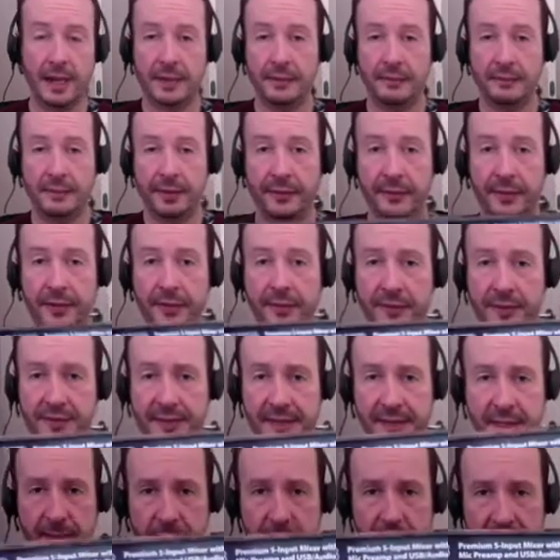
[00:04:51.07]
If you
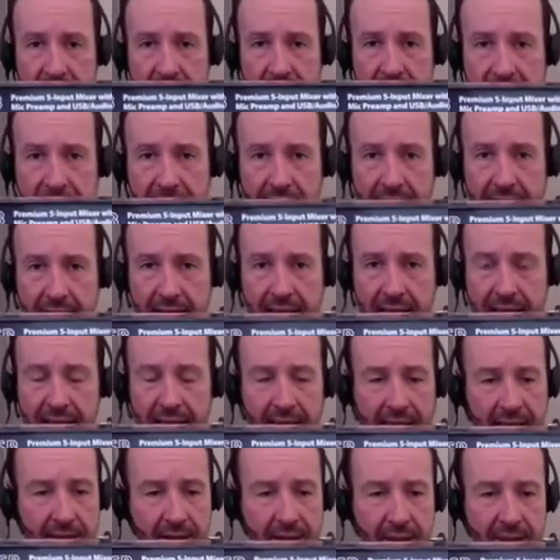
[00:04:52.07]
see the price tag
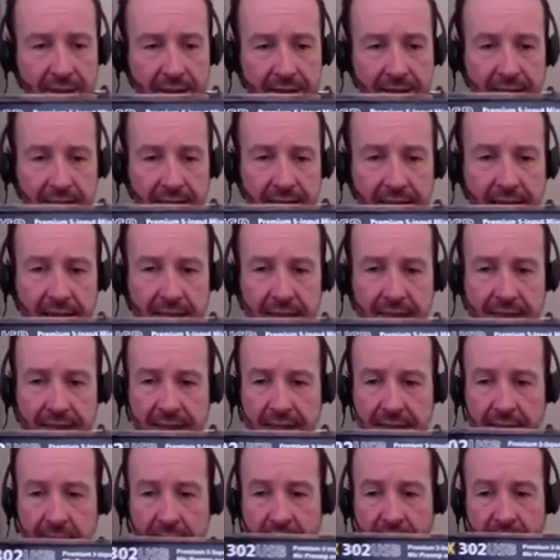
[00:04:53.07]
there, you can see that it's
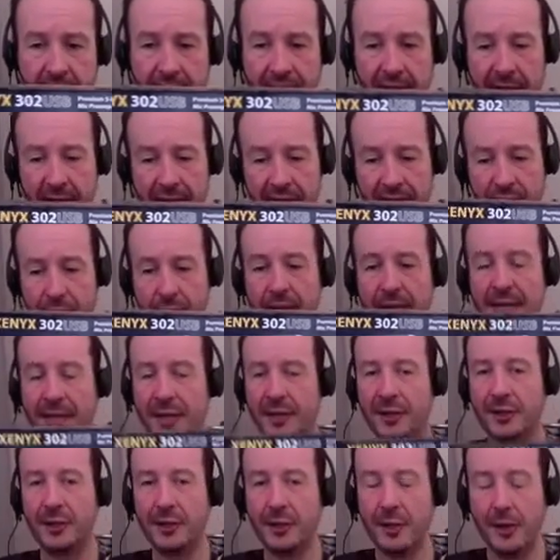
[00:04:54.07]
about
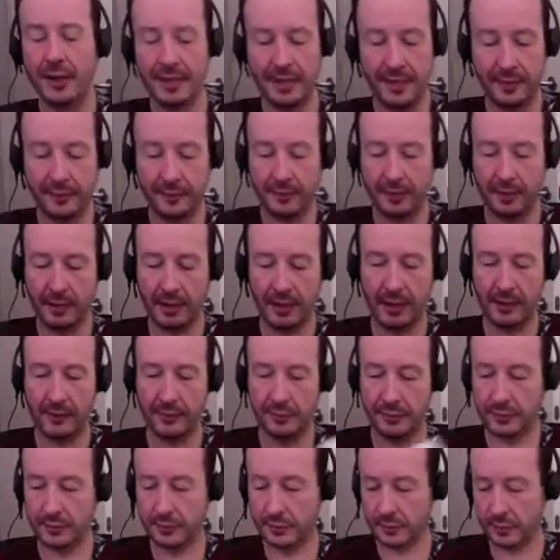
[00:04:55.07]
Australian
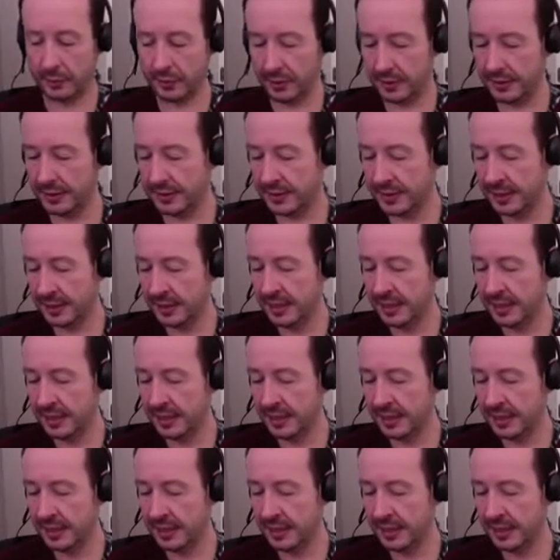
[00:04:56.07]
$95.